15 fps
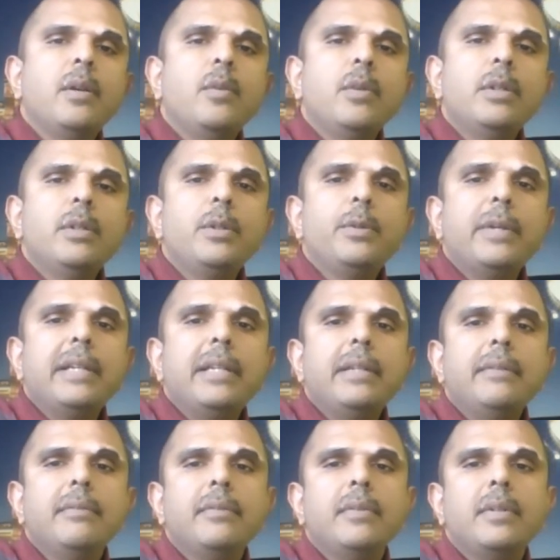When you're
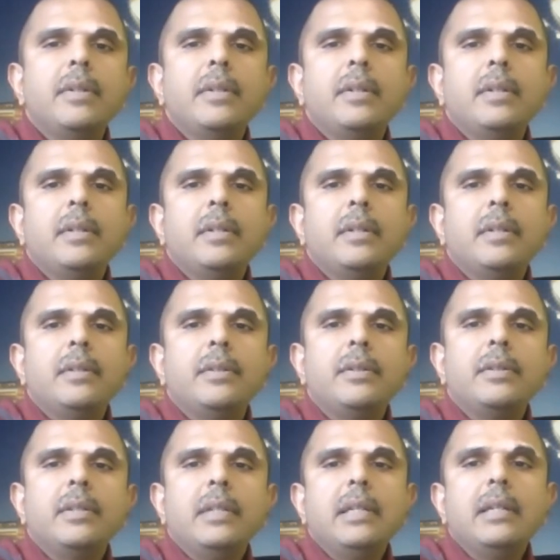ready,
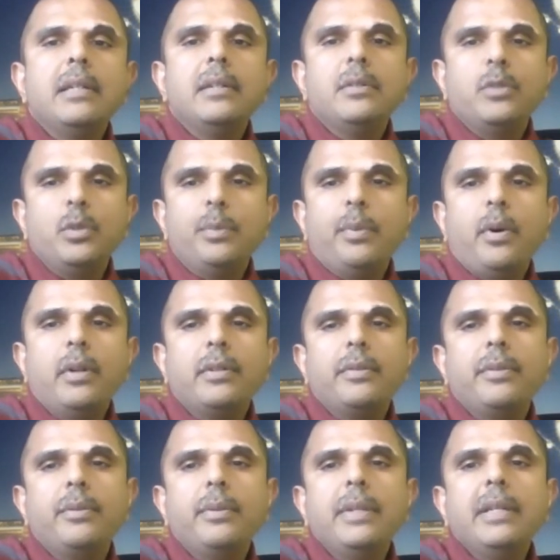there's a link to part
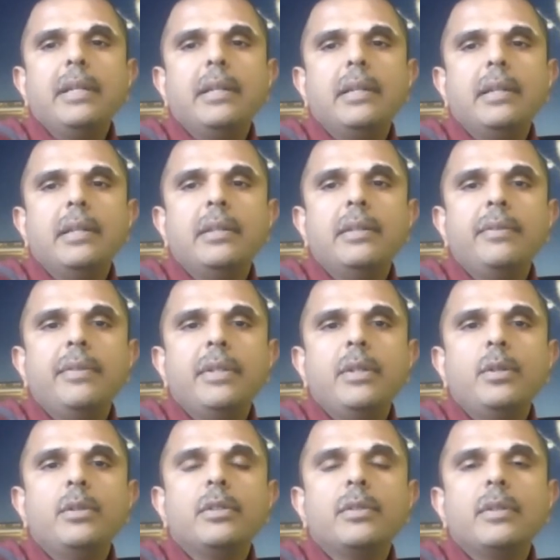3 in the
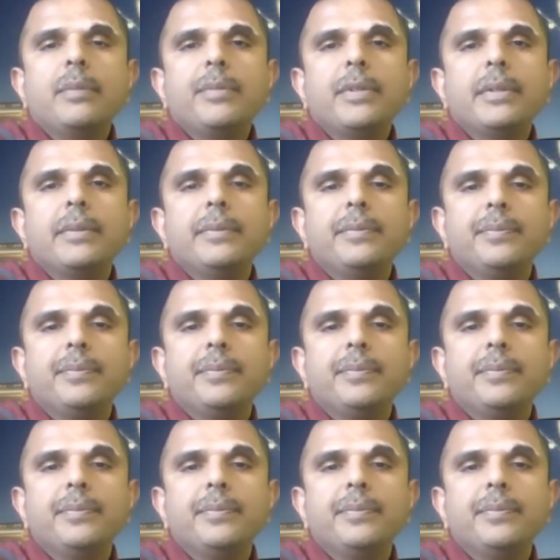video description.